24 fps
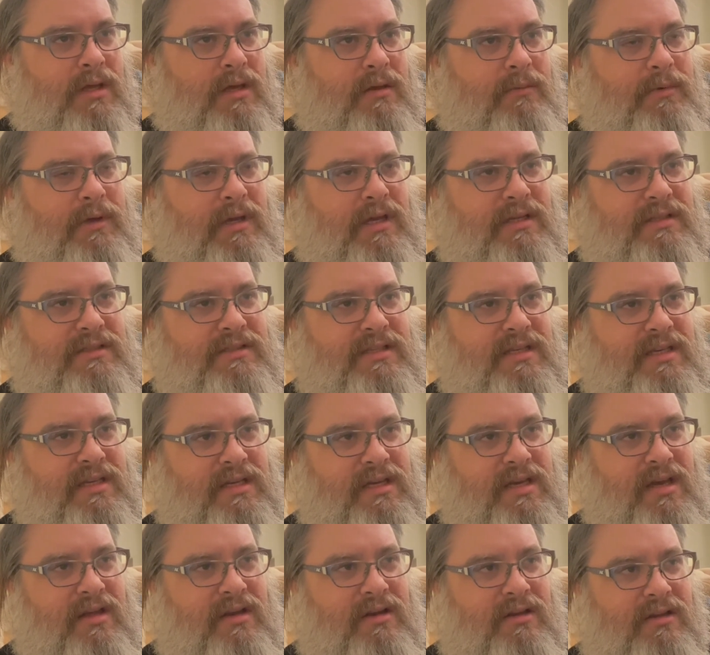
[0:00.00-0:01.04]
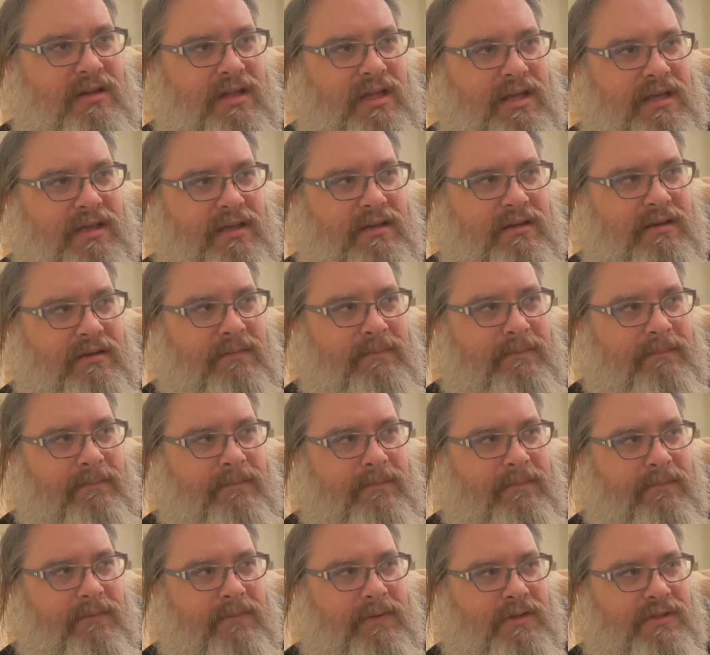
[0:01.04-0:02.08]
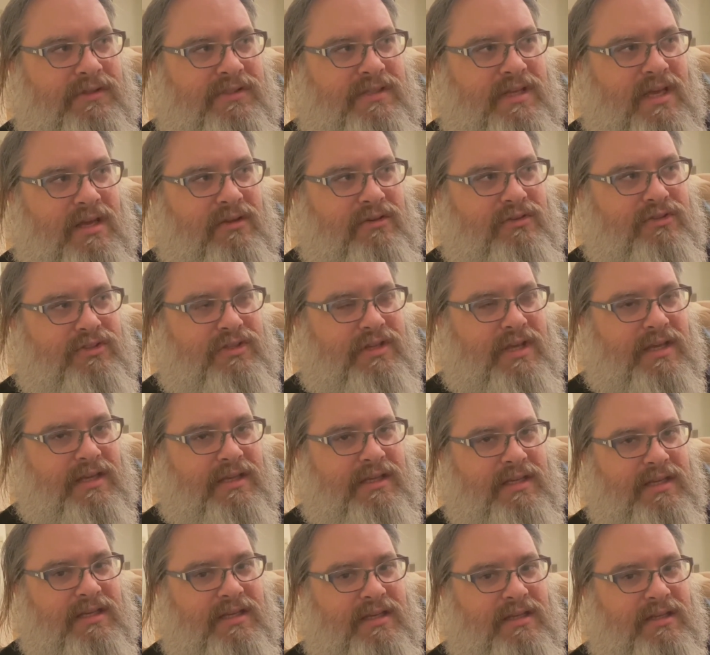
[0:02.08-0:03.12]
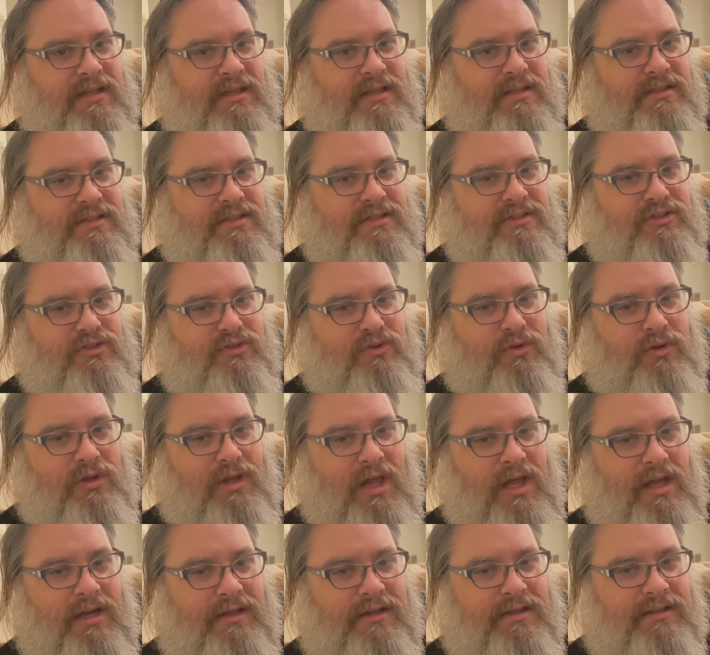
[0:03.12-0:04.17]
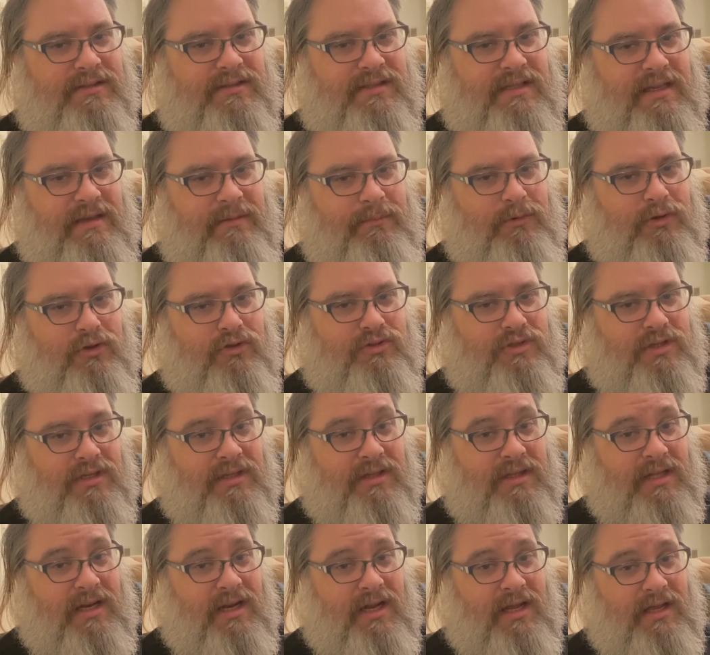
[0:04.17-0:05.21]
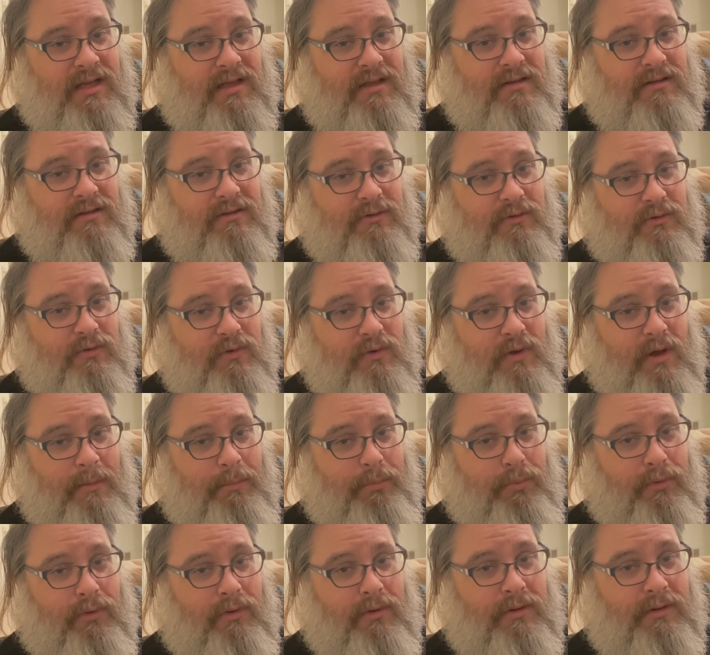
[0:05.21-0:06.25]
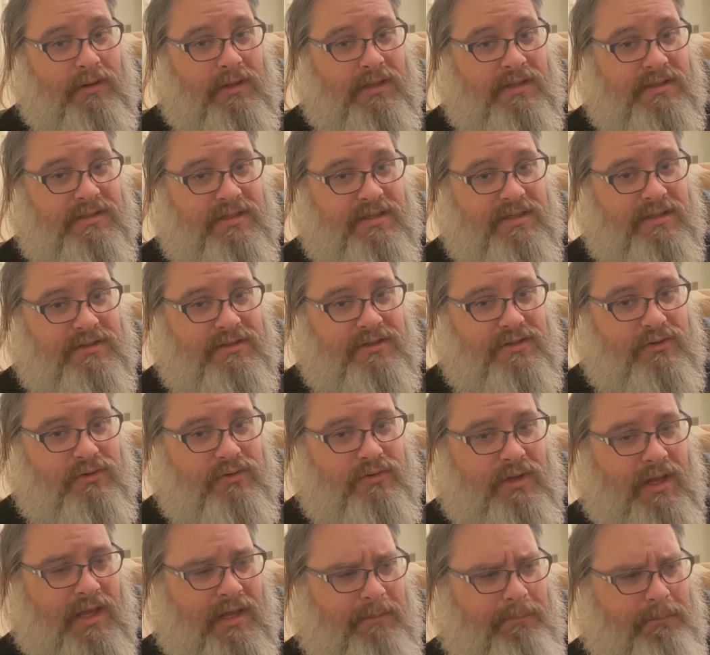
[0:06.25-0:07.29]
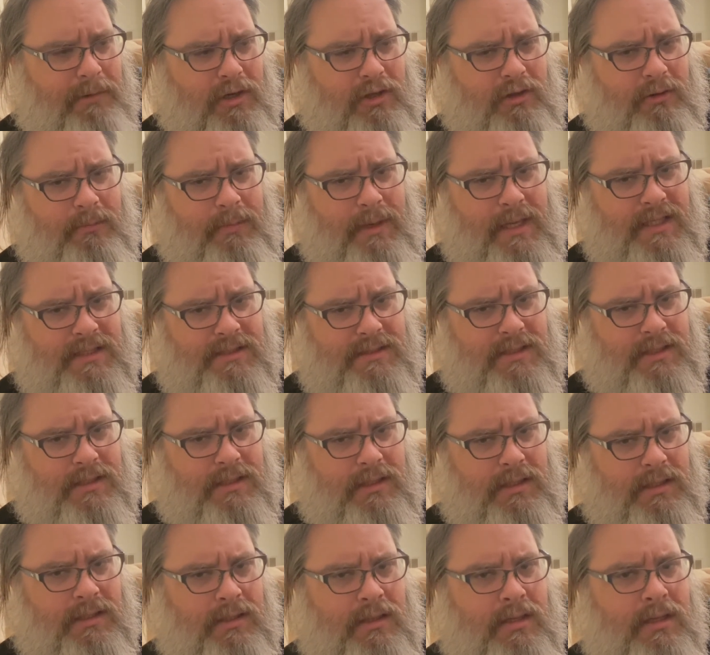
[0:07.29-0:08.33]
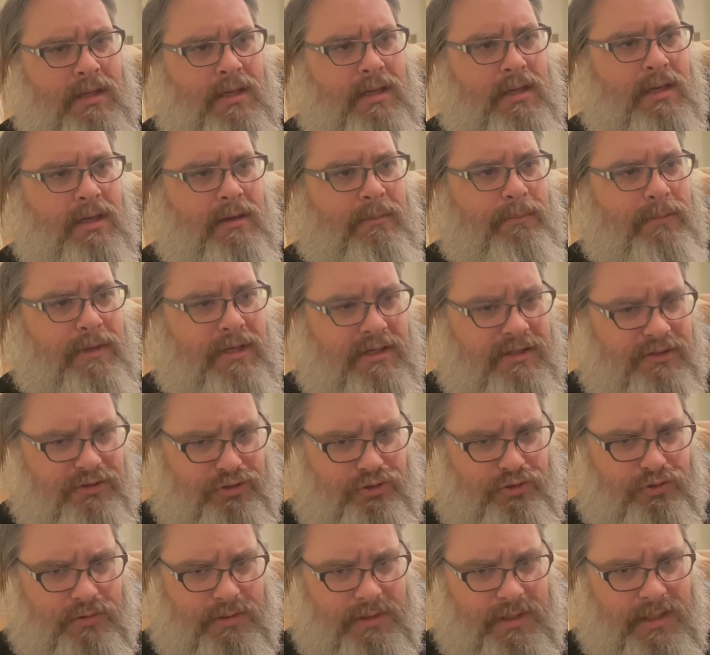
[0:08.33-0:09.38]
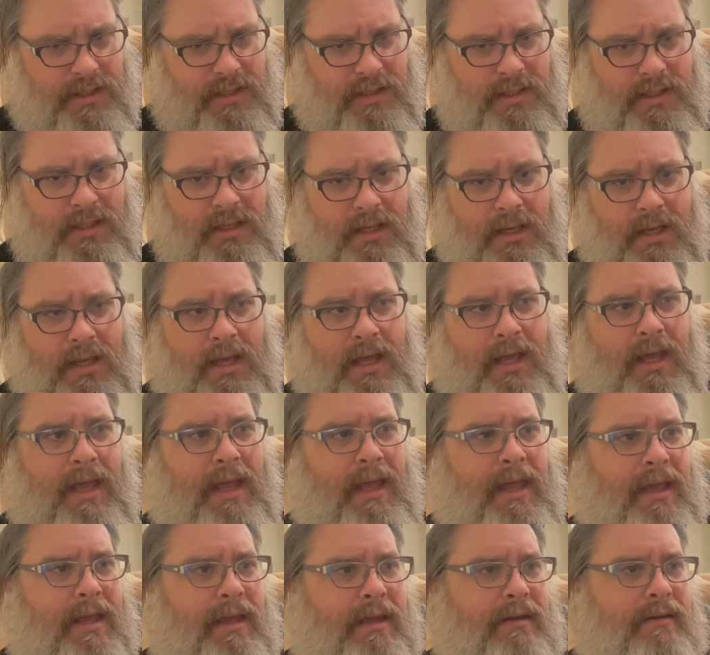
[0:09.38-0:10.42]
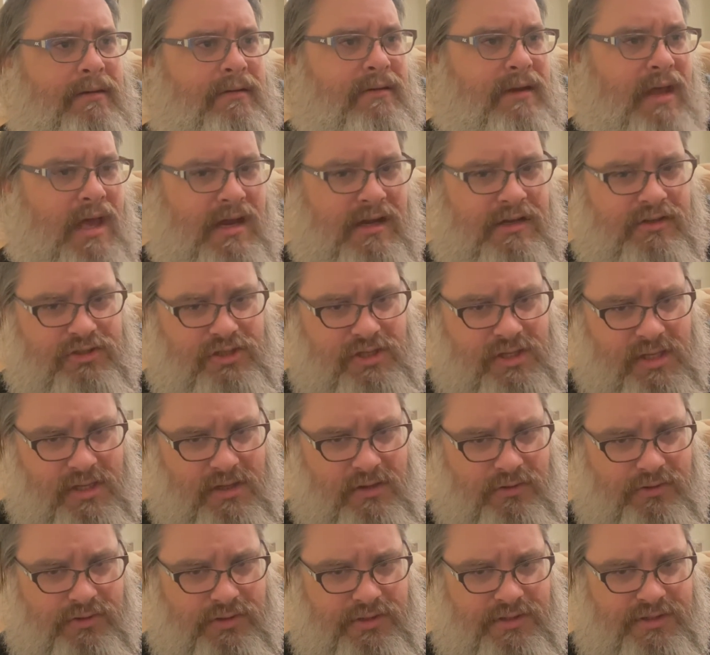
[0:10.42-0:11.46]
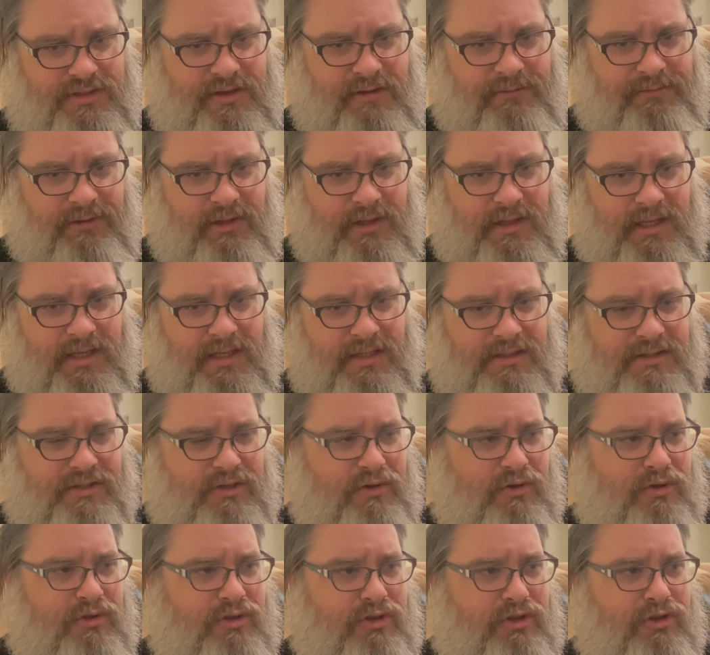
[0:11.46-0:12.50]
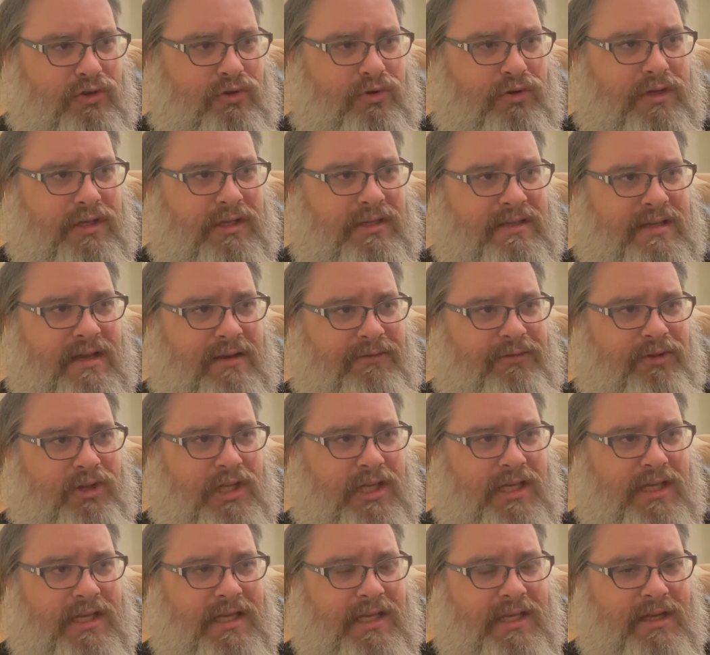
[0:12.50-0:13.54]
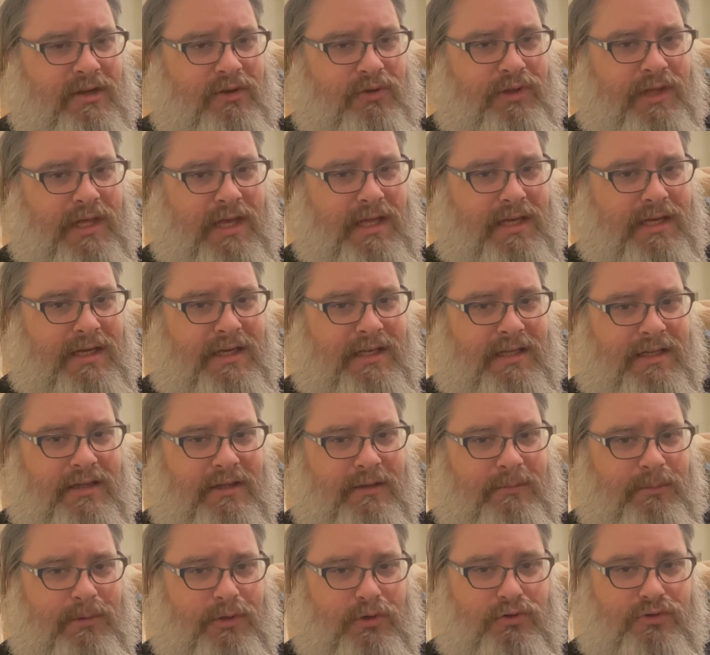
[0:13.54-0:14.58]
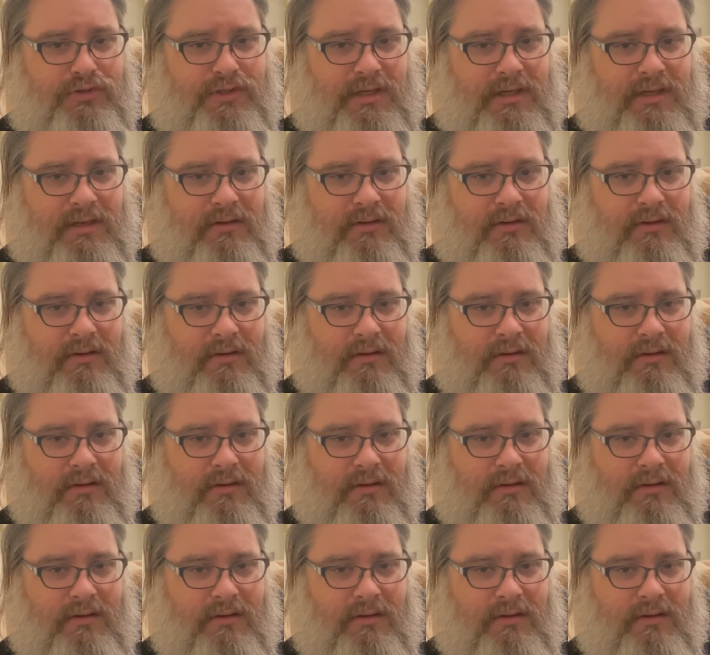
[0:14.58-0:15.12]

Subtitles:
because he kind of like, it sounds like he listened to a lot of the same music that I grew up on listening to, like Marilyn Manson and Ministry and Nine Inch Nails and stuff like that. So you could definitely hear that in the music,